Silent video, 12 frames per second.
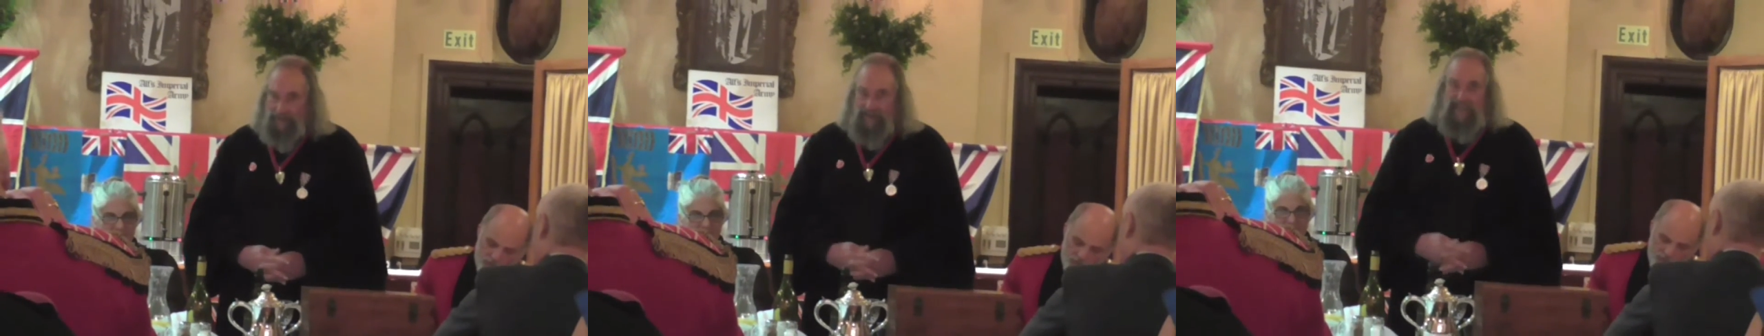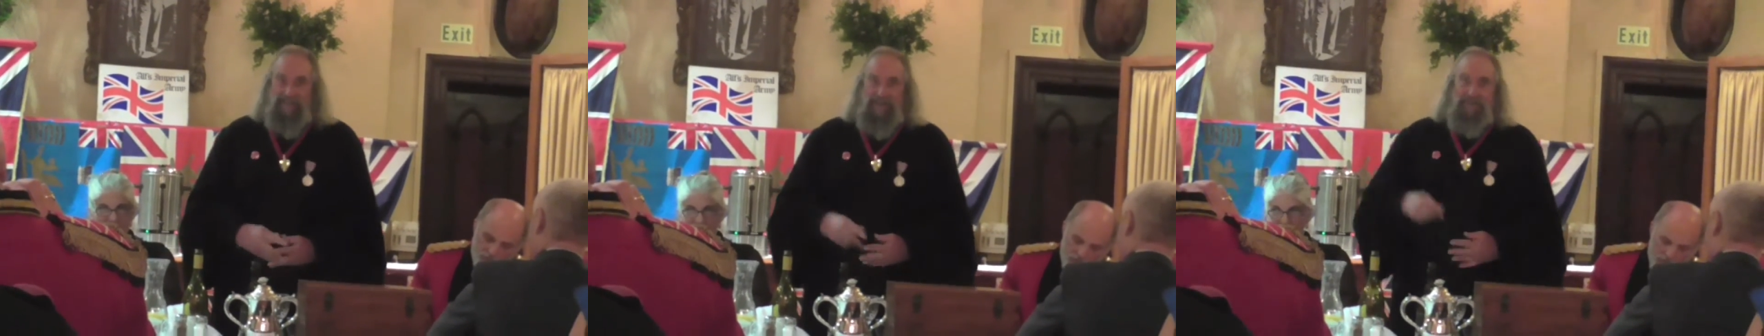
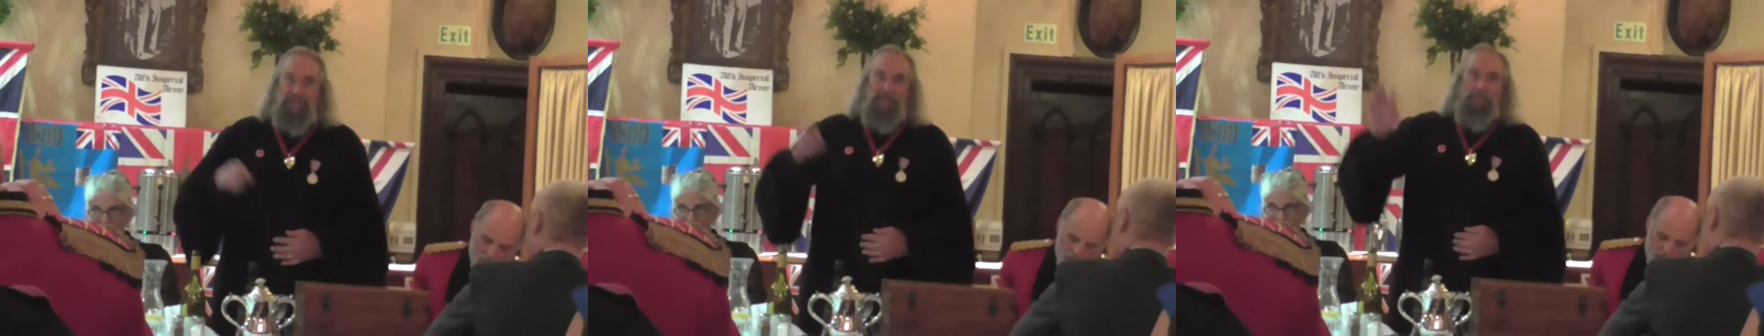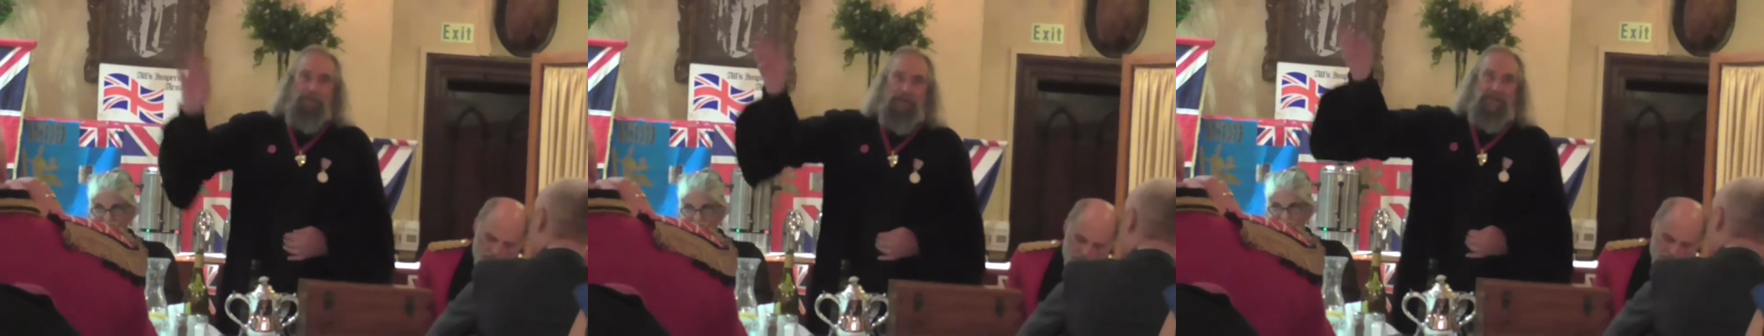Leave that to
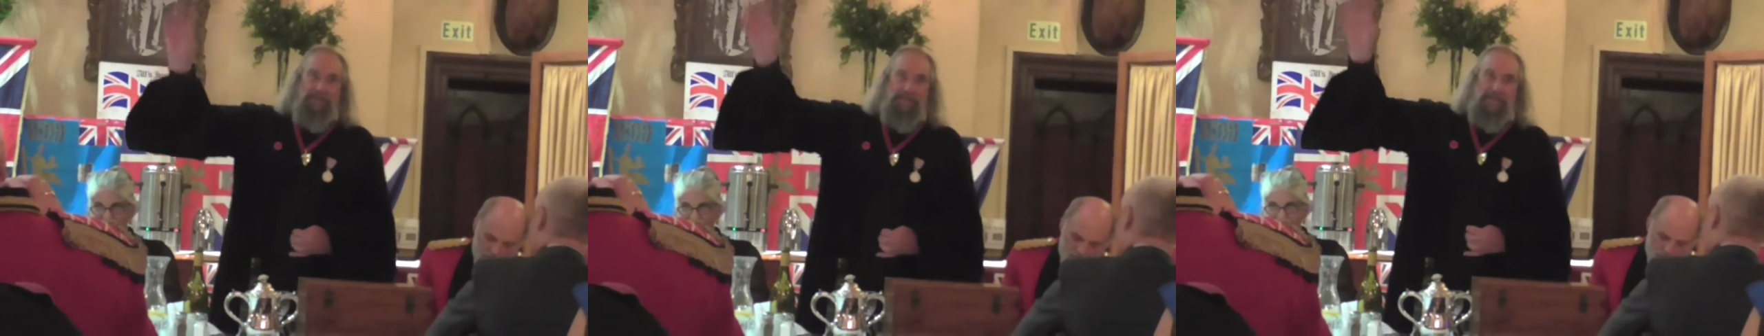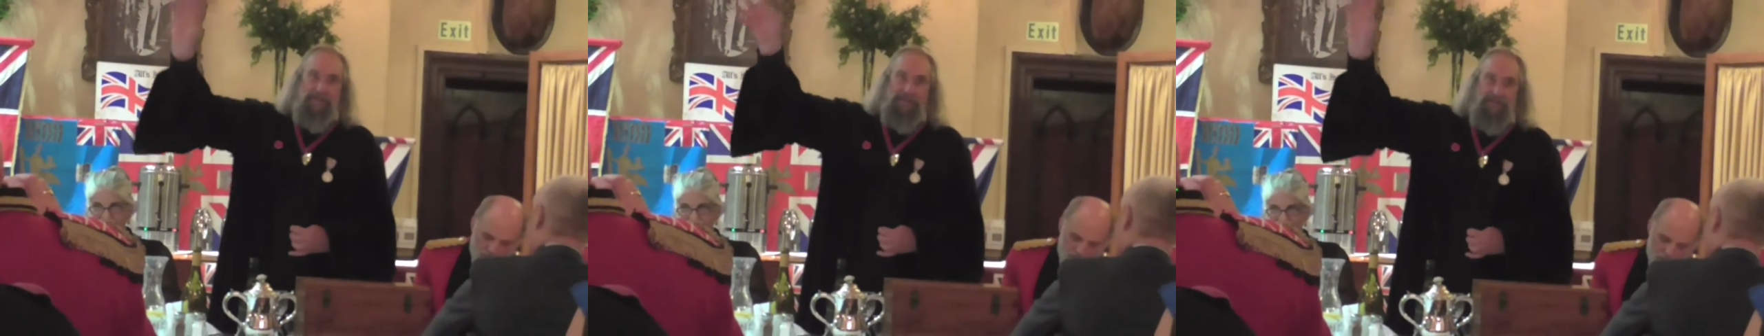the priest,
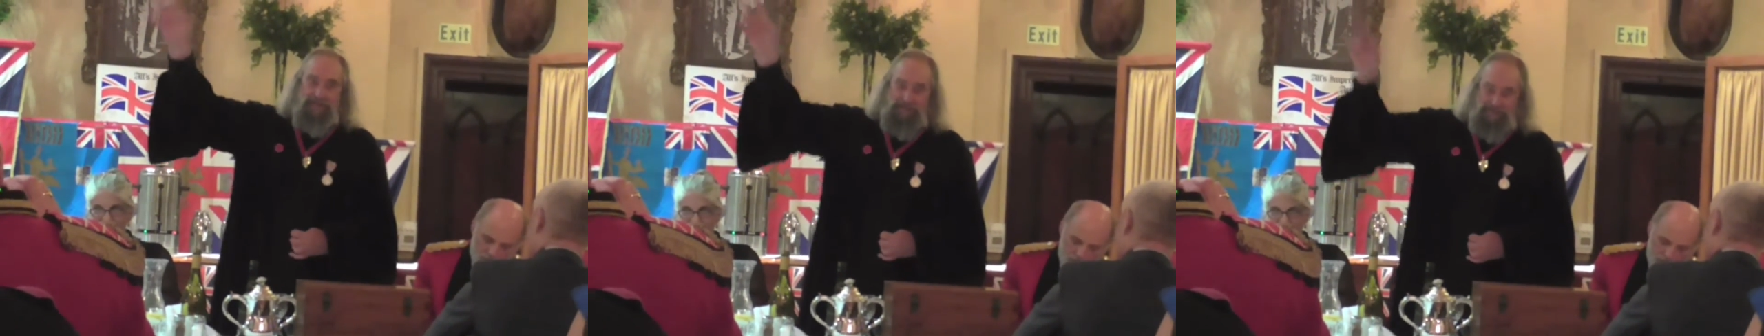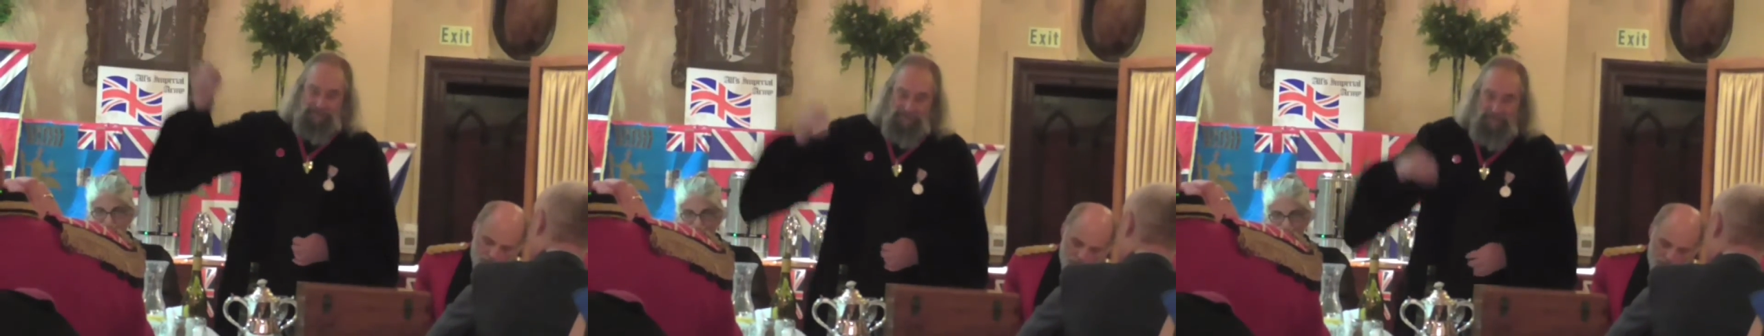that sort of
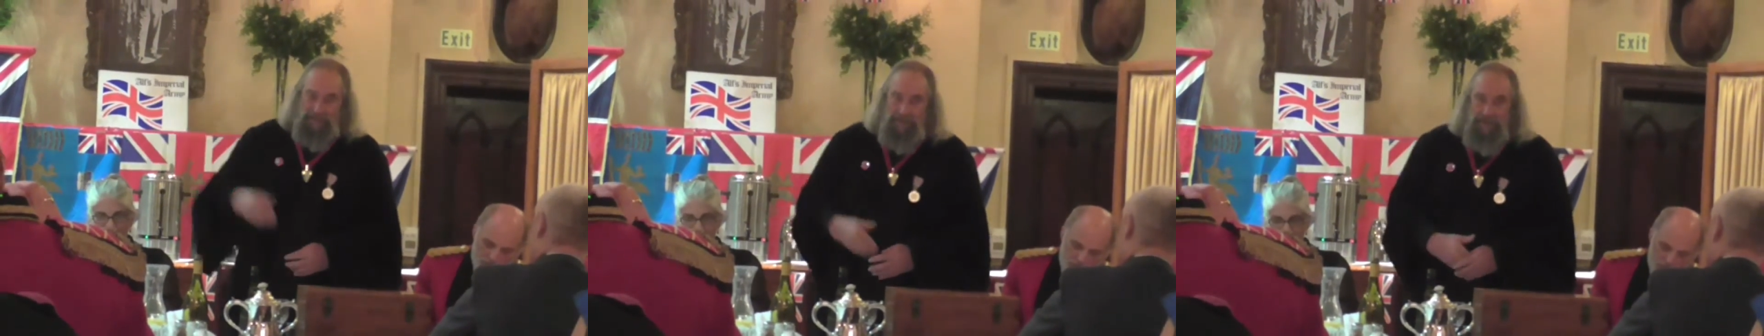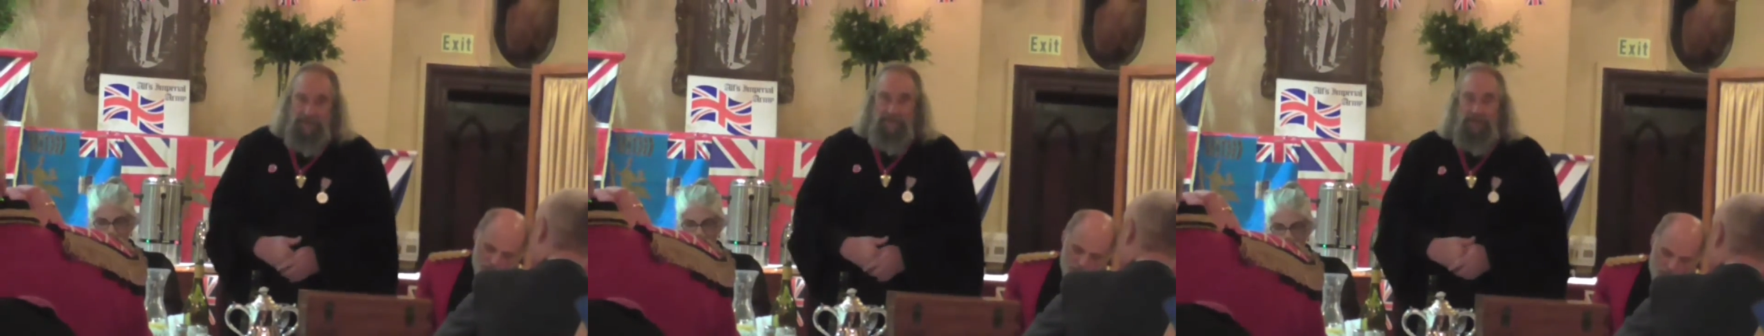
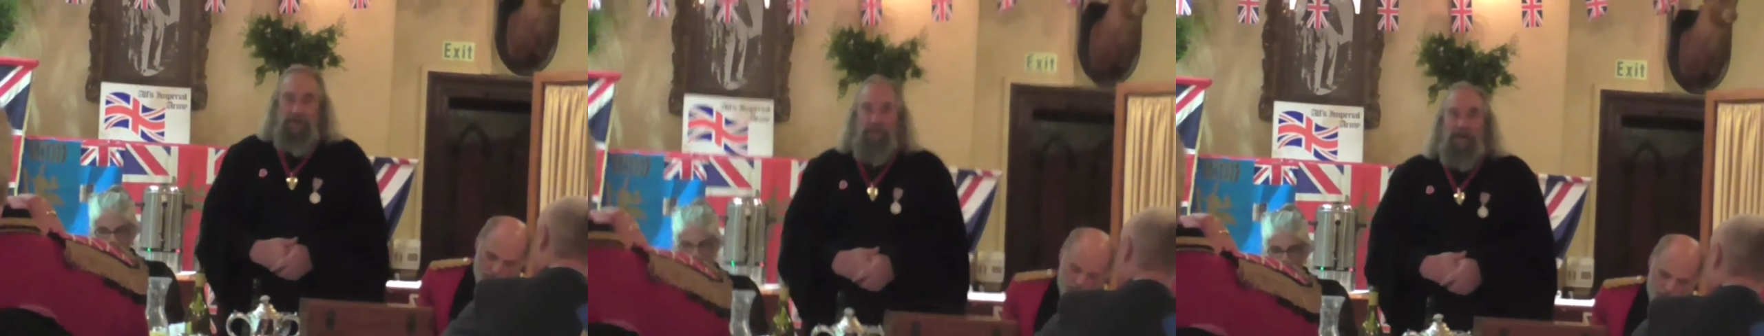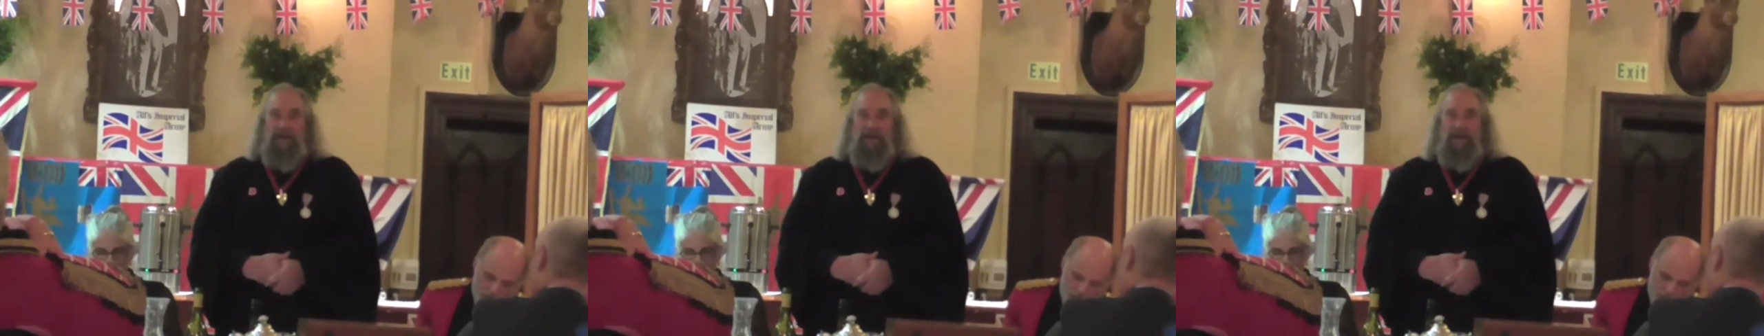So